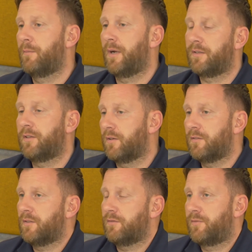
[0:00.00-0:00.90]
But,
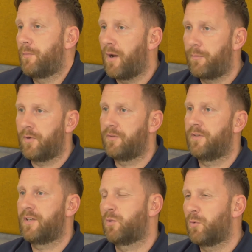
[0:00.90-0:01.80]
from our point of
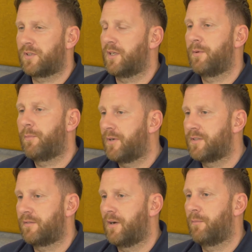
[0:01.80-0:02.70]
view, there's always going to be
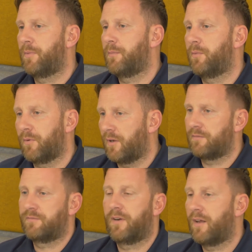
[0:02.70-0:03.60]
print around. People
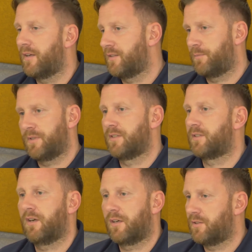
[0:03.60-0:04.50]
like flyers,
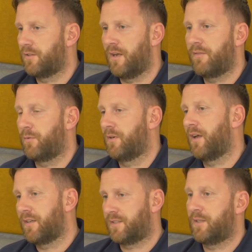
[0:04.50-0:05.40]
business cards,
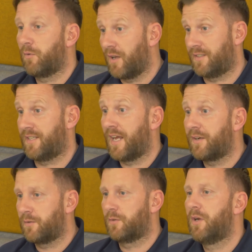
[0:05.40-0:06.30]
everyone still likes to
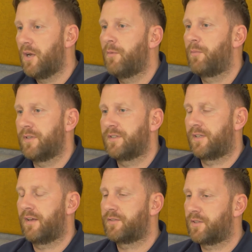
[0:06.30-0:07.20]
handle print stuff.